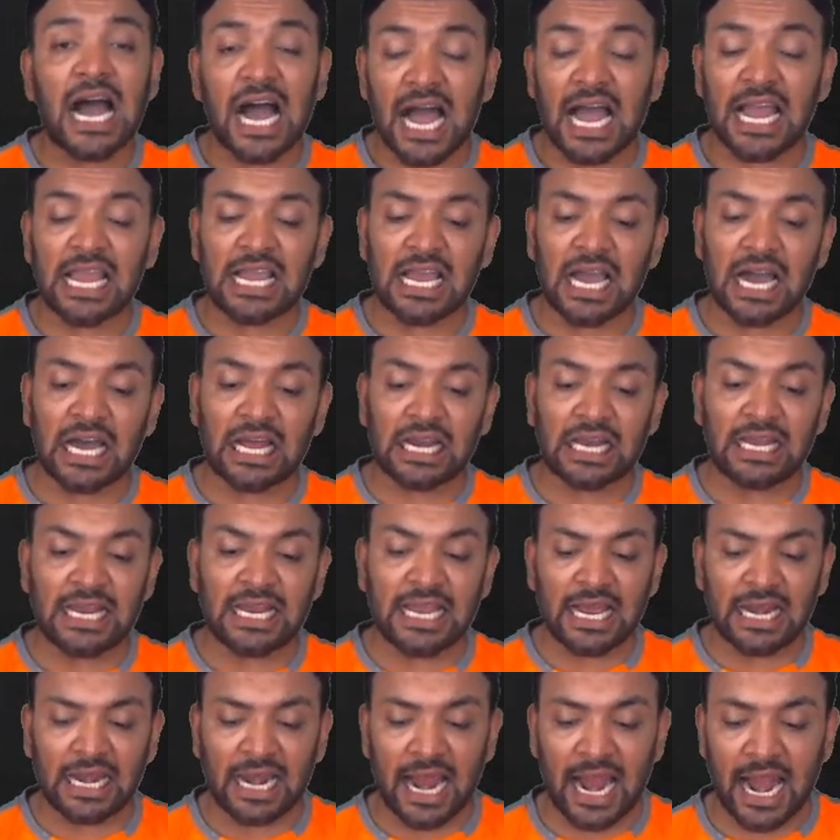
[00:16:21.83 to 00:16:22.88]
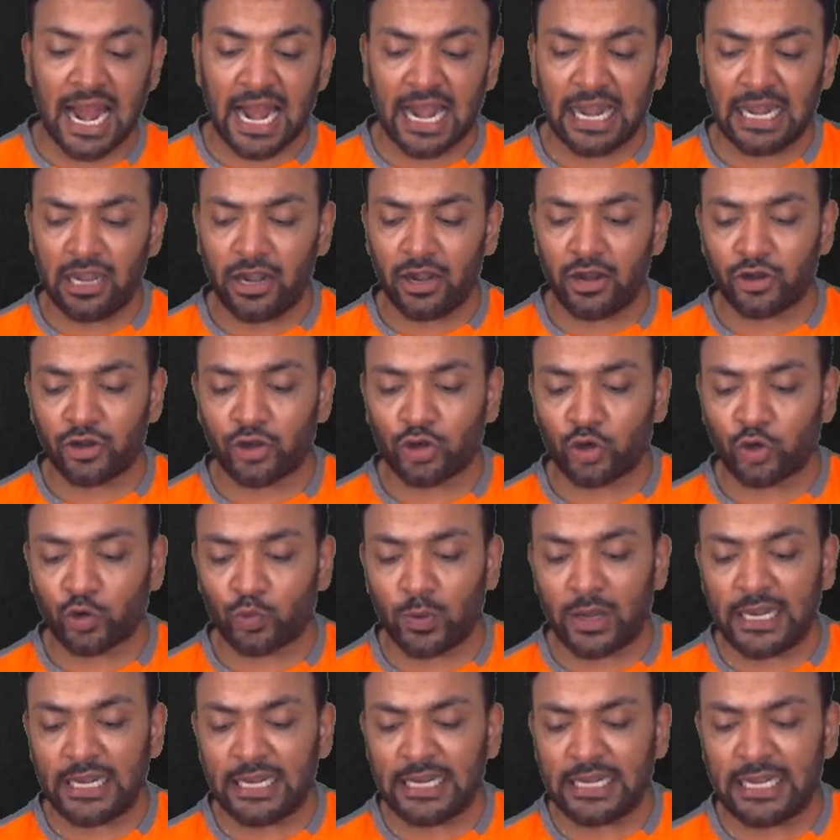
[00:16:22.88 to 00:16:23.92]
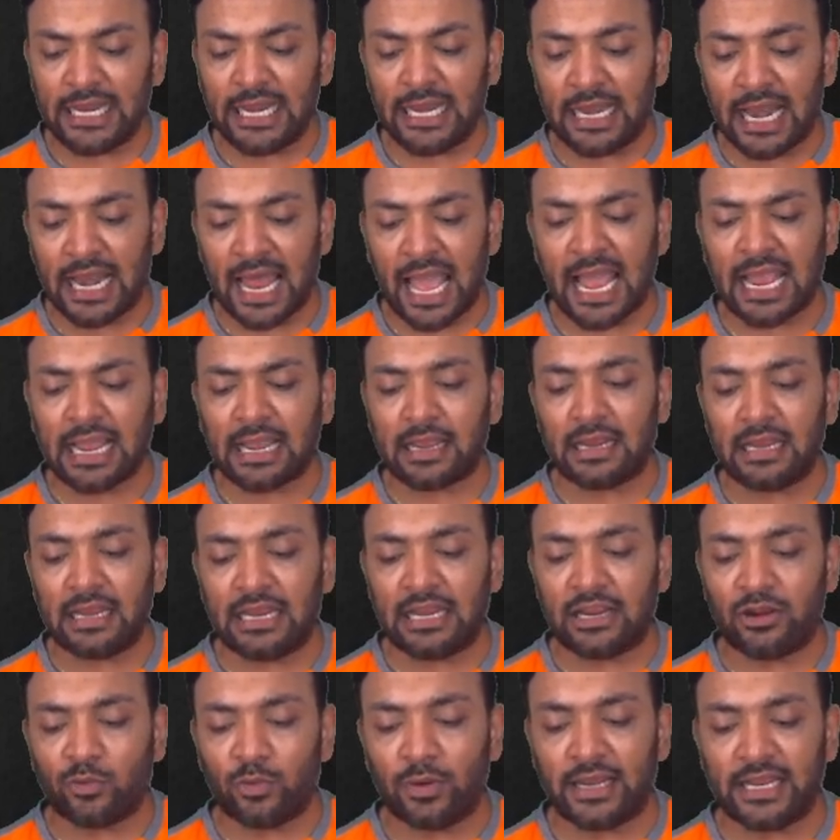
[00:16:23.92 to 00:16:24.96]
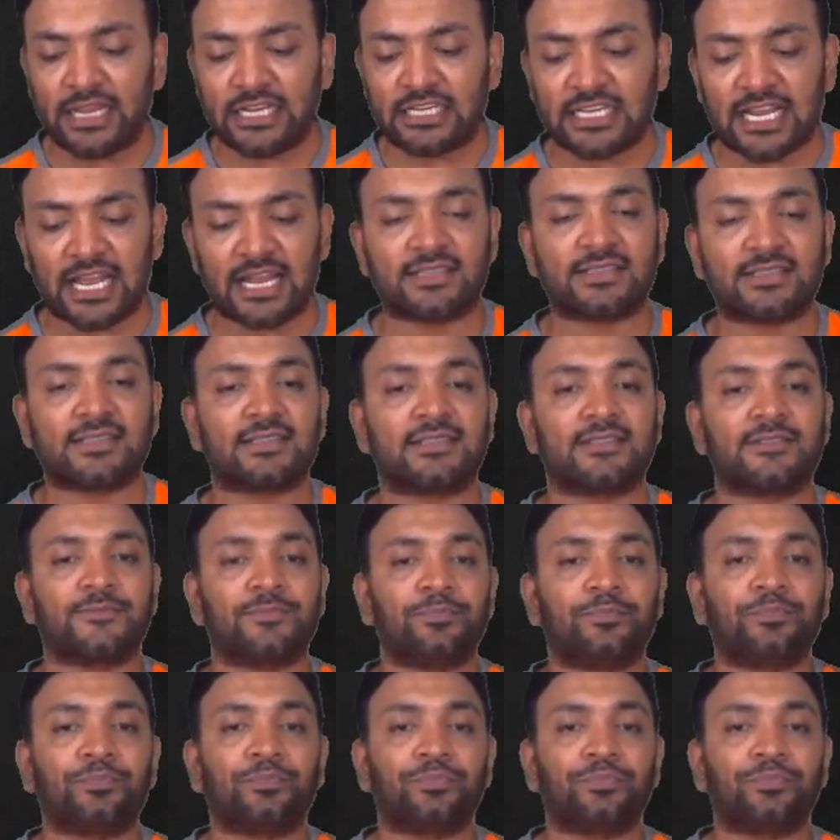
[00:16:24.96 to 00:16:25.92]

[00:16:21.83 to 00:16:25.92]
I earlier had 20 lakh equity shares.